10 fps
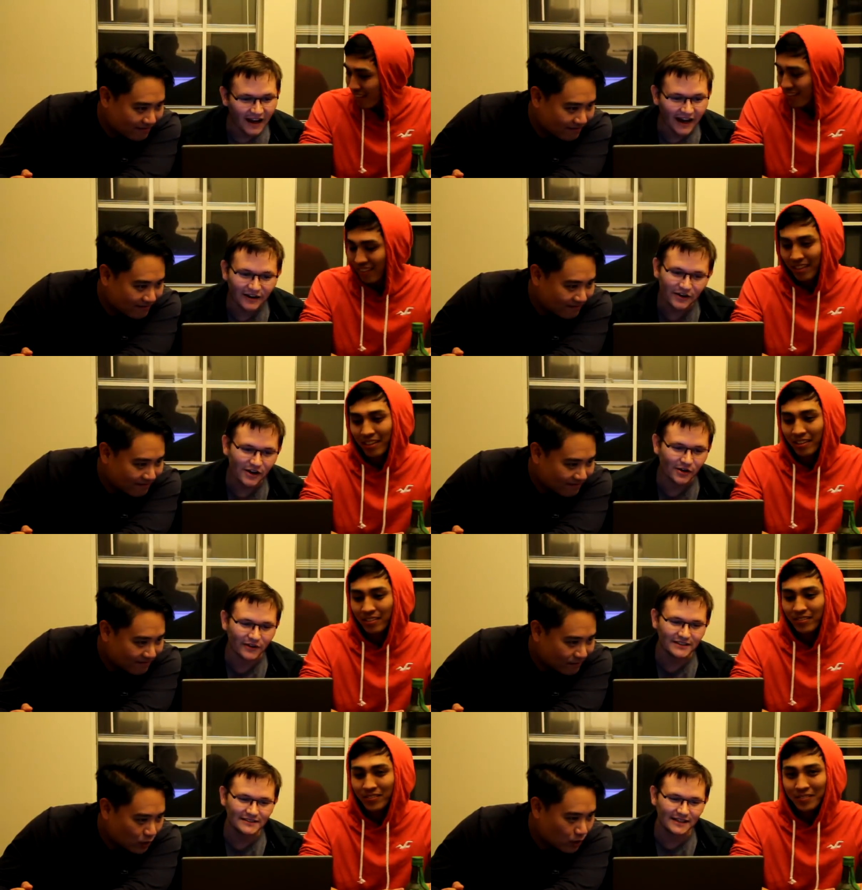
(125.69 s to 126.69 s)
Speaker 1: I don't know.
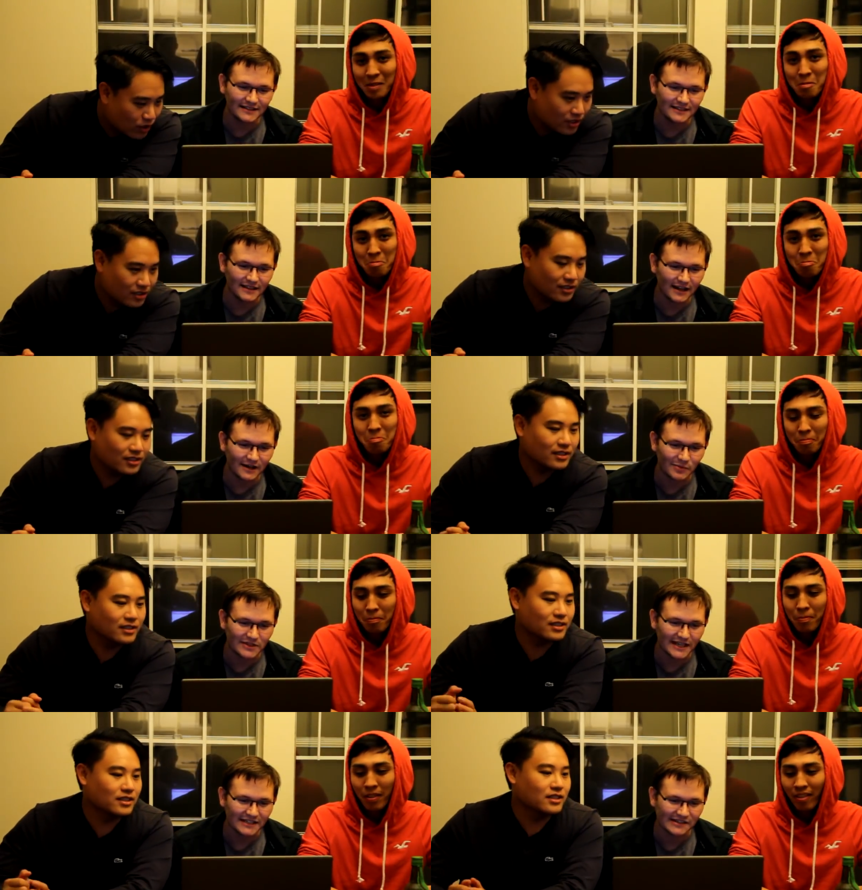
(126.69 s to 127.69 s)
That's that's a lot of
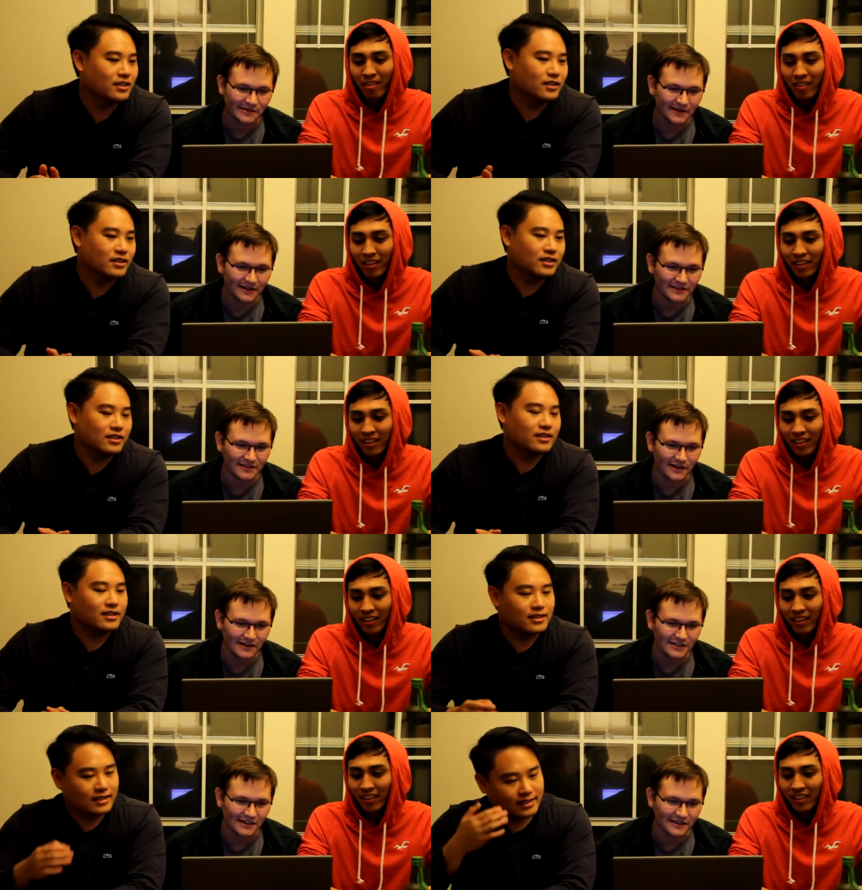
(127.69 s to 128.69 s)
protection around his
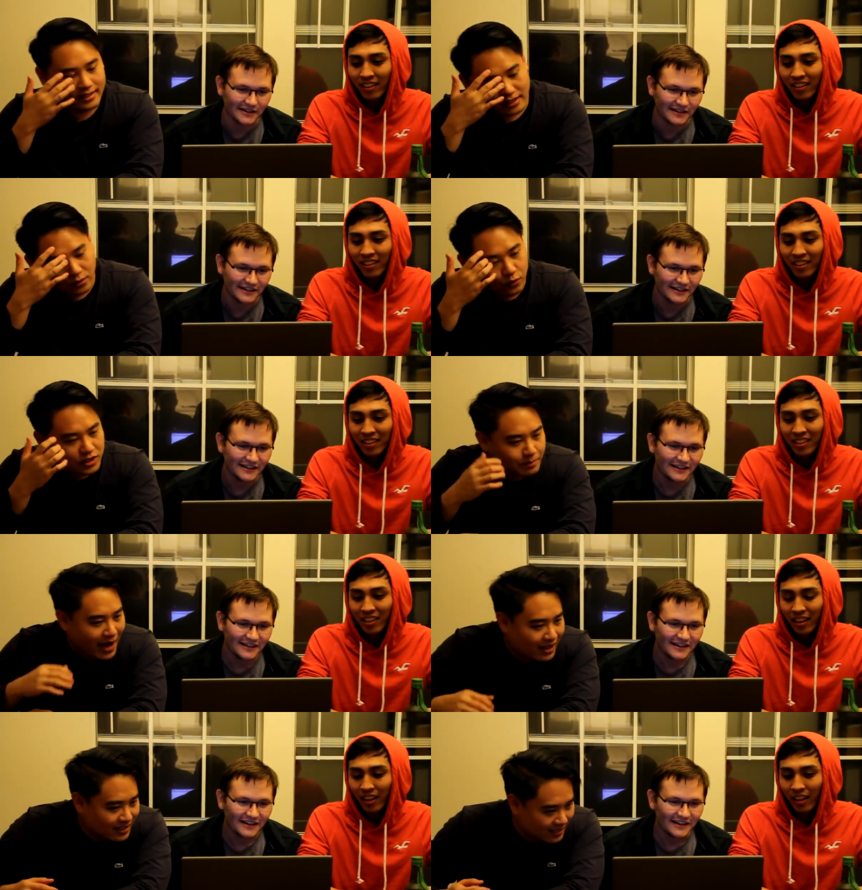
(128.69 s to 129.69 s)
crotch area. What's
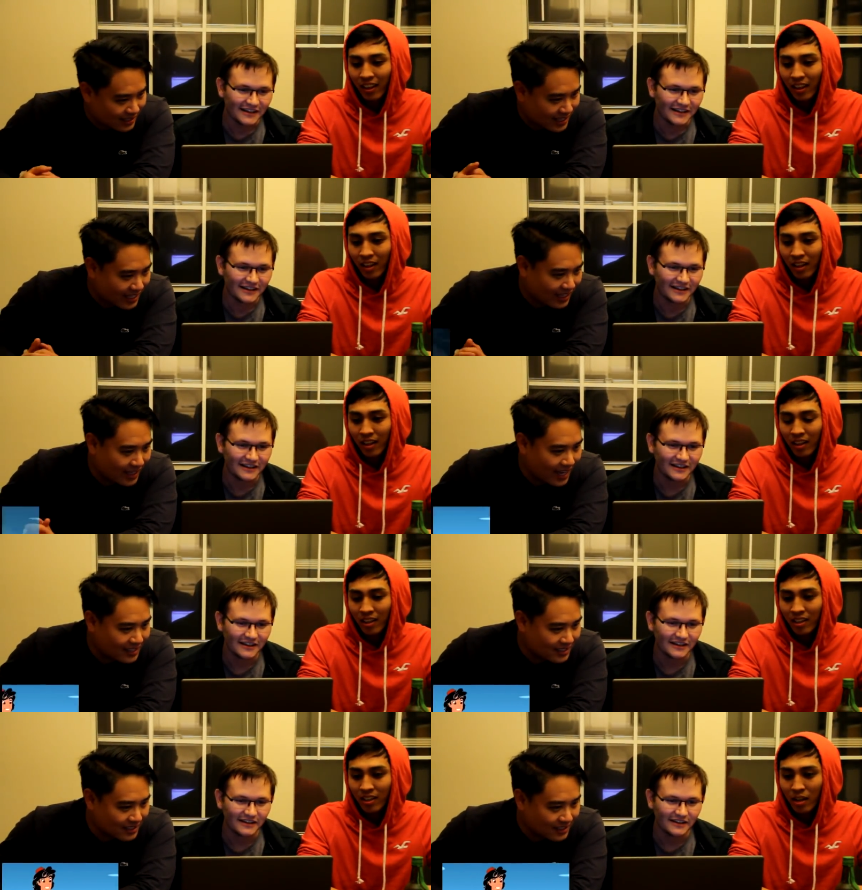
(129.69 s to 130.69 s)
Paladin? Is that like
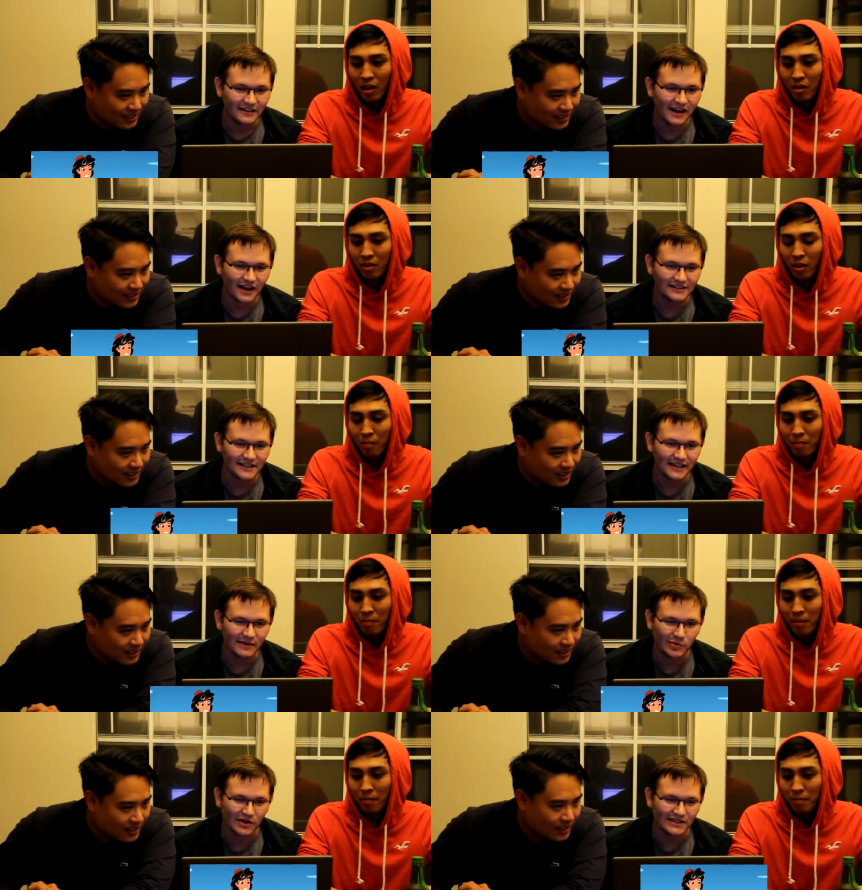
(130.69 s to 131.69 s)
Aladdin? No, it's no.
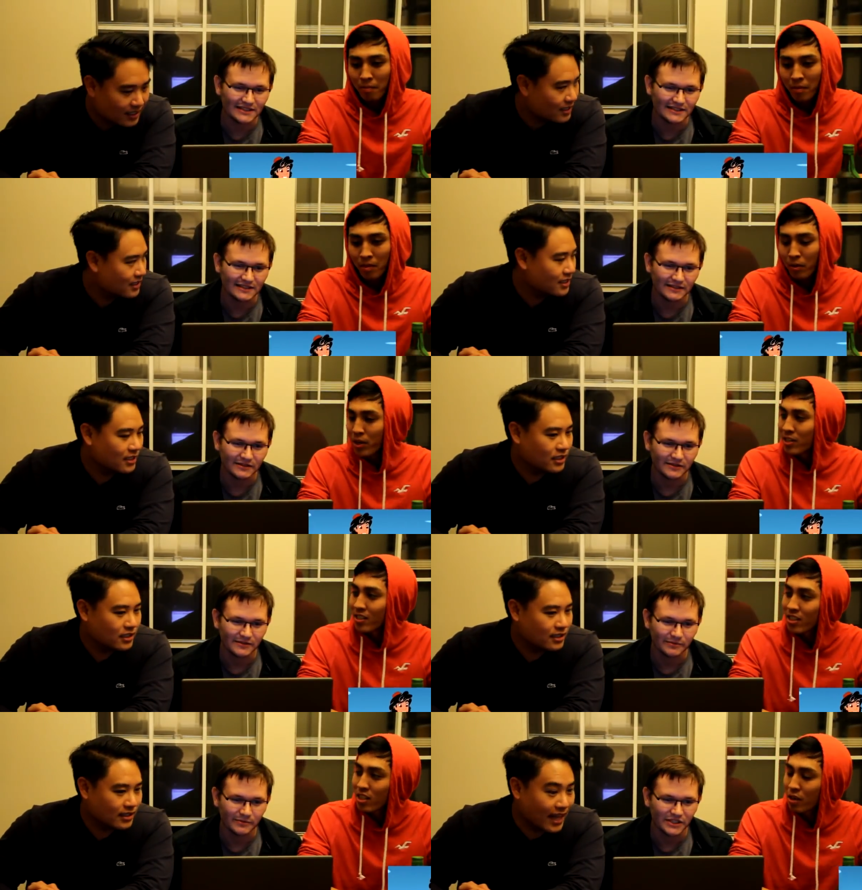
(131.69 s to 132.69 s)
like
Speaker 2: priest.
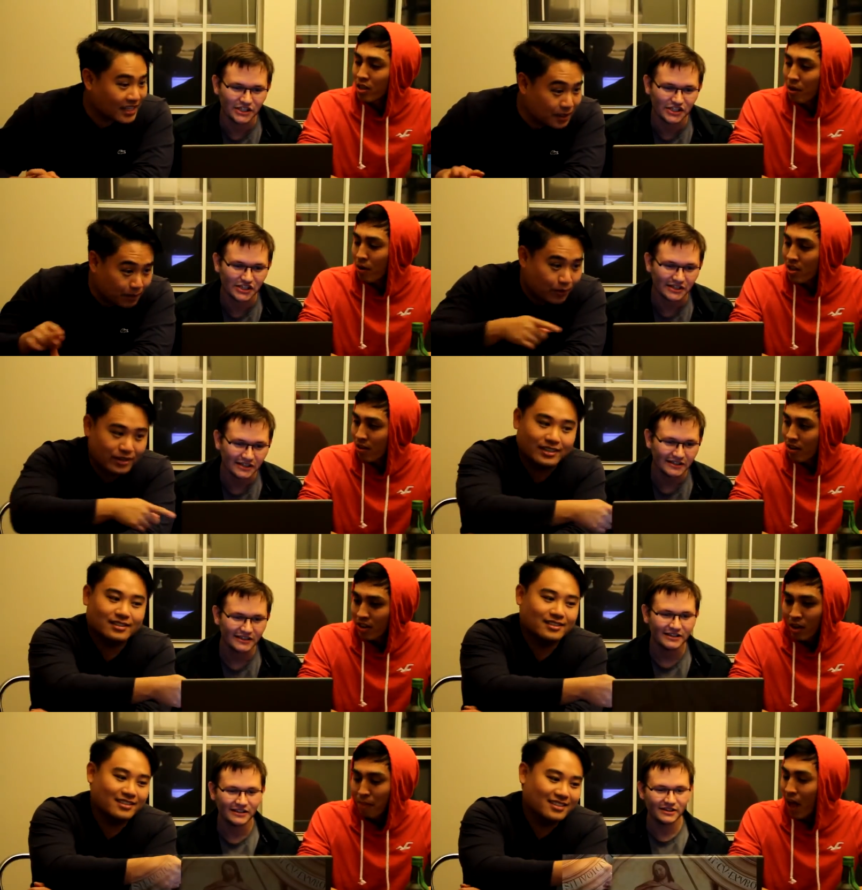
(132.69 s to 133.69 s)
Priestess? That's a
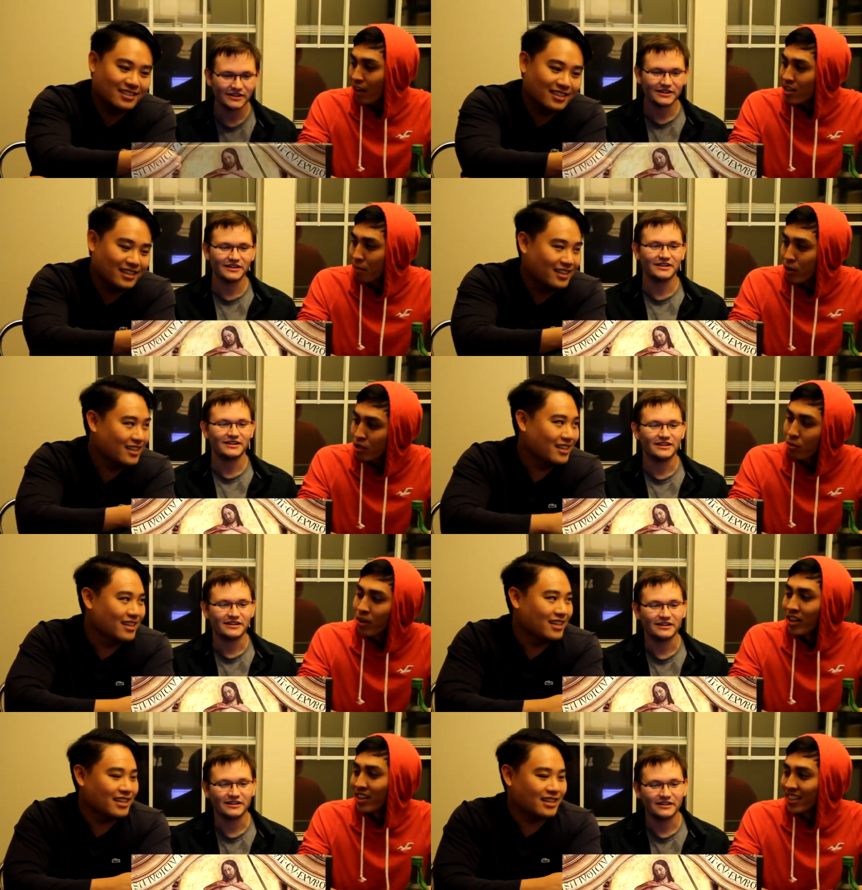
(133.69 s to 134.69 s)
priest. Paladin's a priest
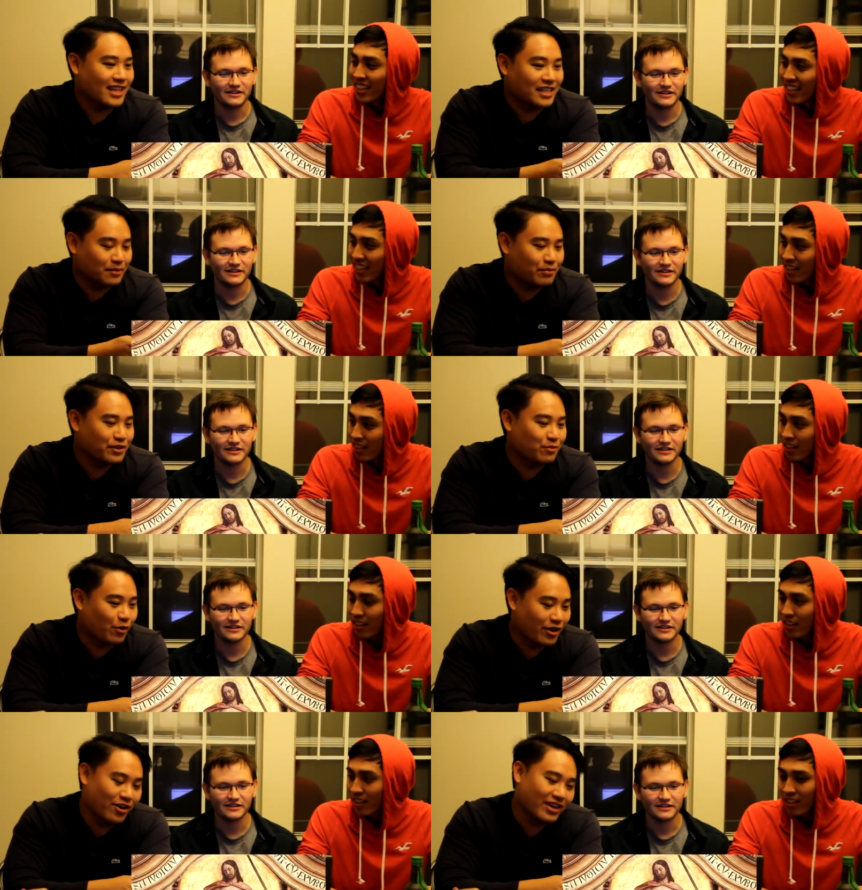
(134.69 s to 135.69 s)
warrior. That's
Speaker 3: a priest
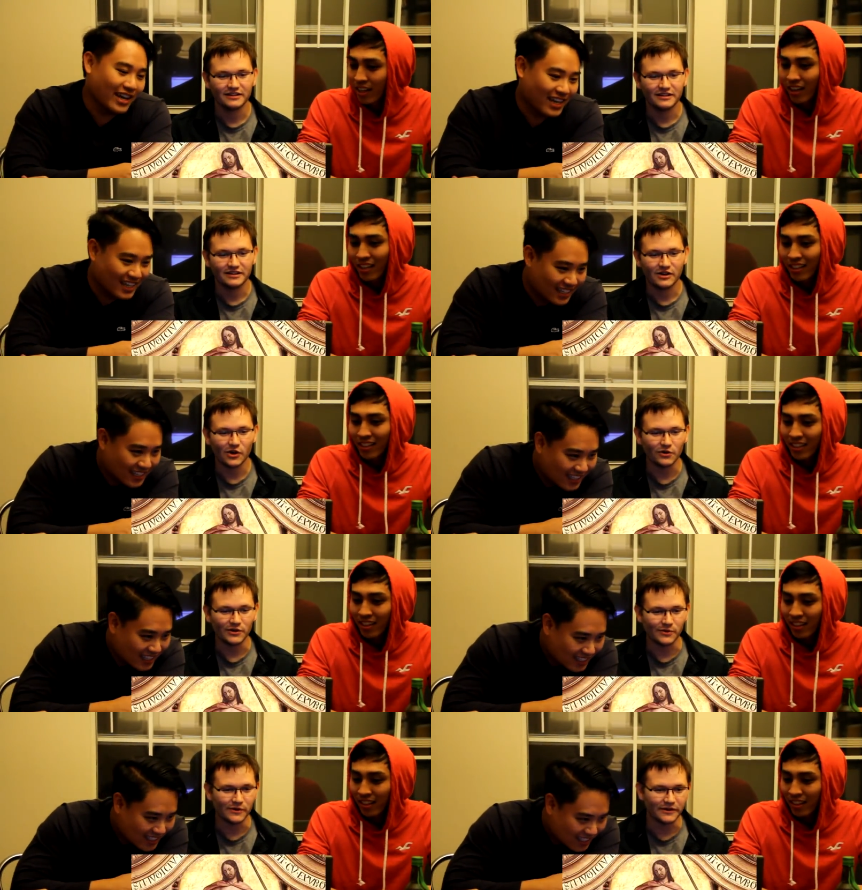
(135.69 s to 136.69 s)
warrior. Okay. Yeah.
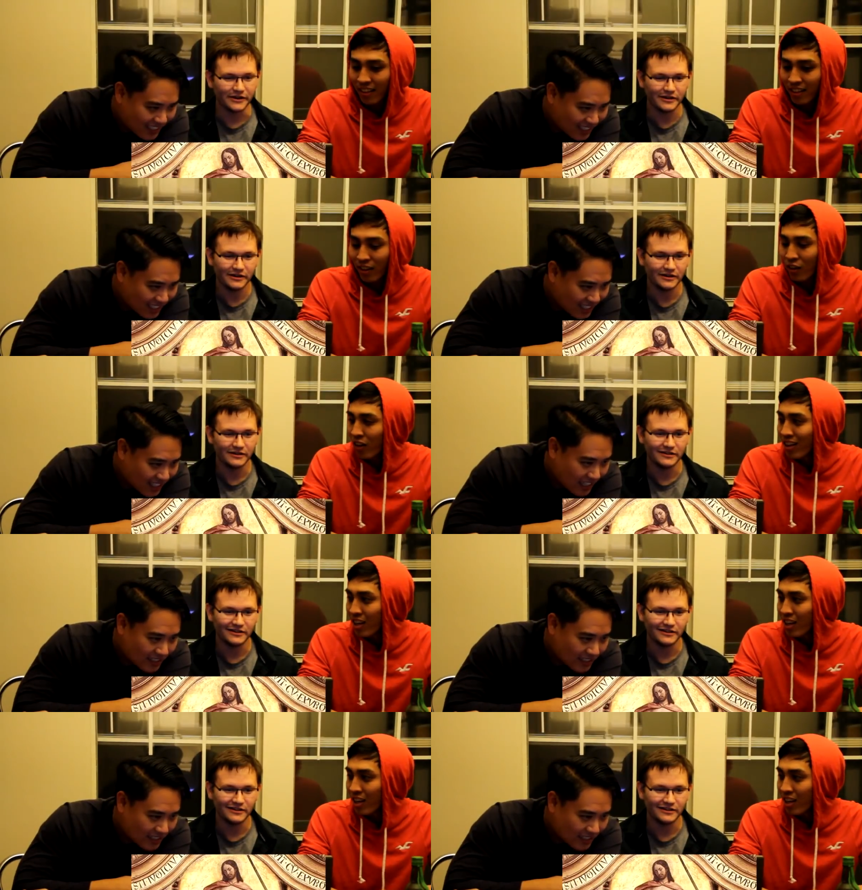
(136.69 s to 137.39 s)
Holy warrior. Holy warrior.